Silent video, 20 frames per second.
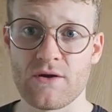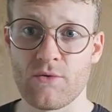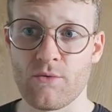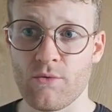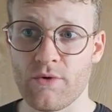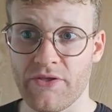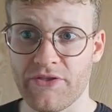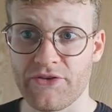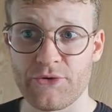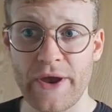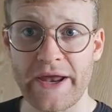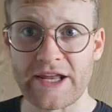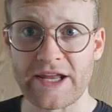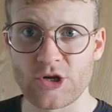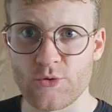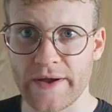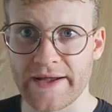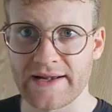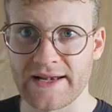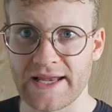with trading
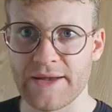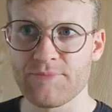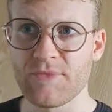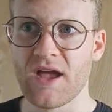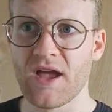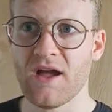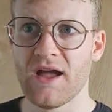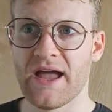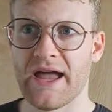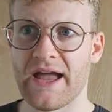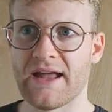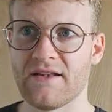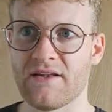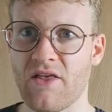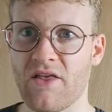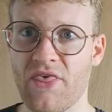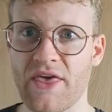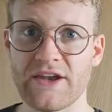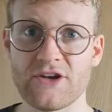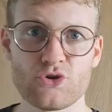quickly and
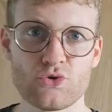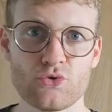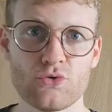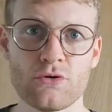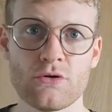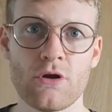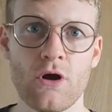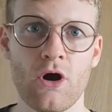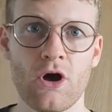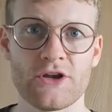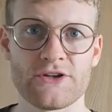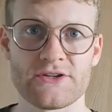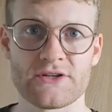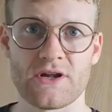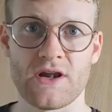they do not